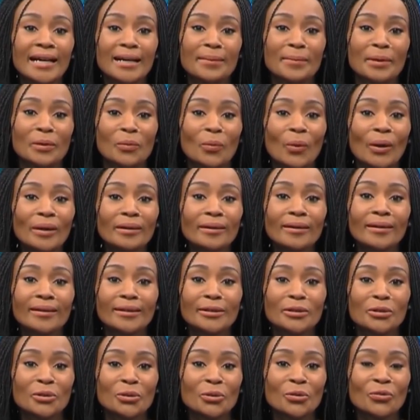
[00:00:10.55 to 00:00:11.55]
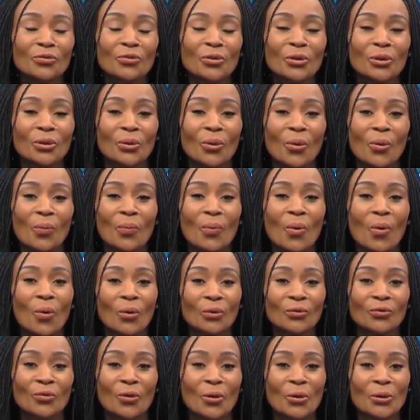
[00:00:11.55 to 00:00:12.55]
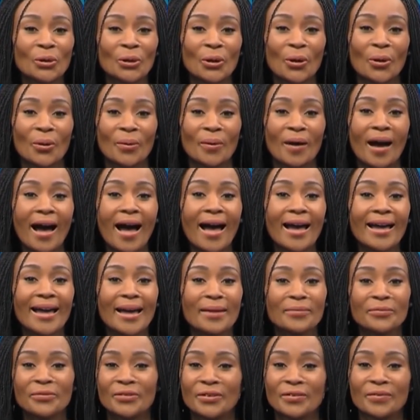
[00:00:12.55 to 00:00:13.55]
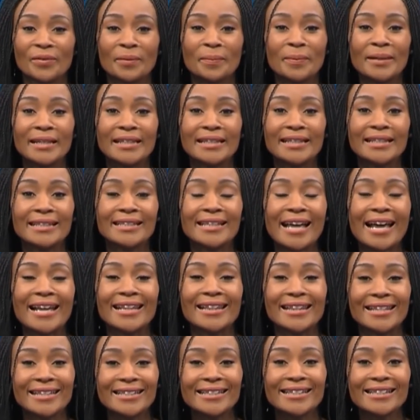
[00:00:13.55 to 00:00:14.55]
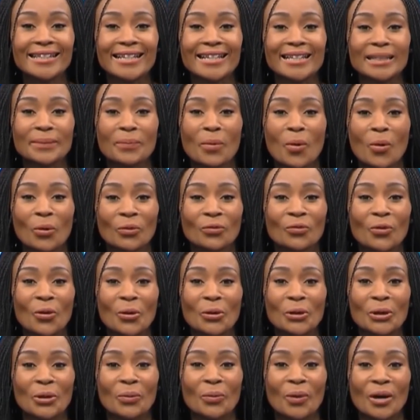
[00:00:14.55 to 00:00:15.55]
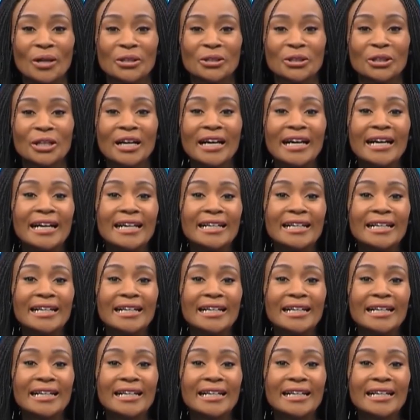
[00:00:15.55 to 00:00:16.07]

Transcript: But what could it do for your portfolio? I am Fifi Peters and this is Portfolio Watch.